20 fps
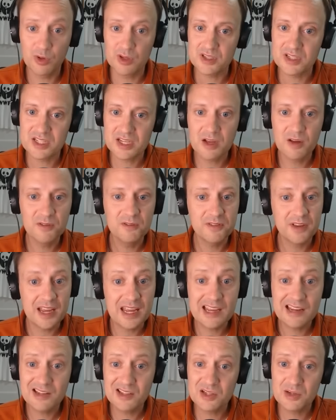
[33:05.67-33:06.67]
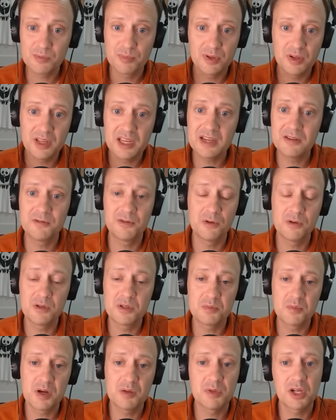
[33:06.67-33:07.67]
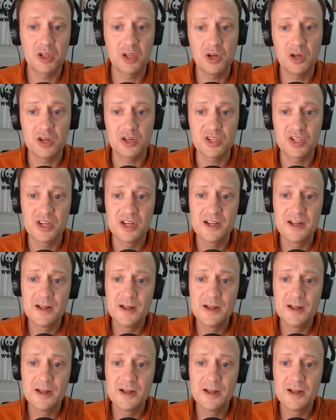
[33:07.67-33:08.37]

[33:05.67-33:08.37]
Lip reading: itself and to plan for its public launch.